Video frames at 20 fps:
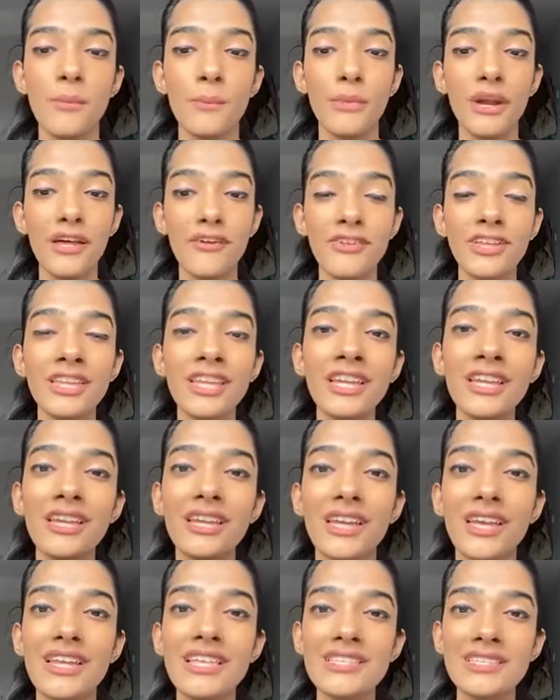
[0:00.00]
But
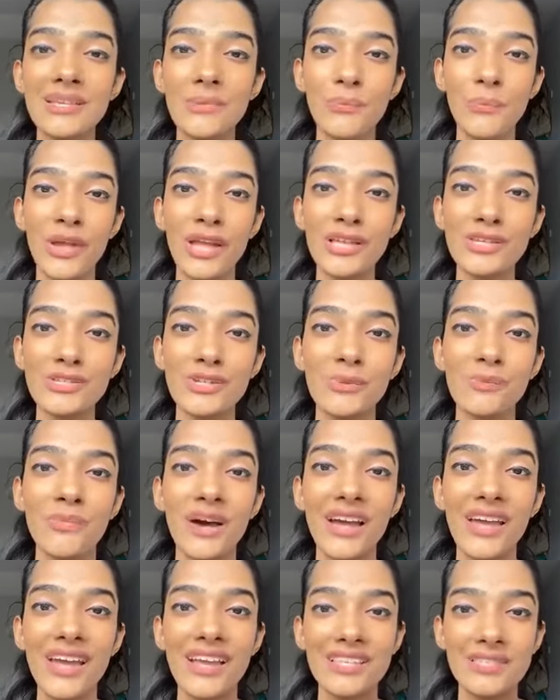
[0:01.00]
everything is based on
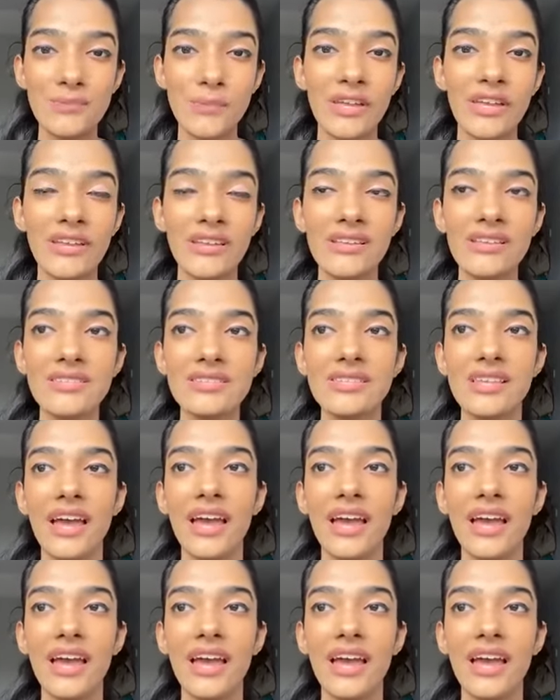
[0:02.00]
my experience,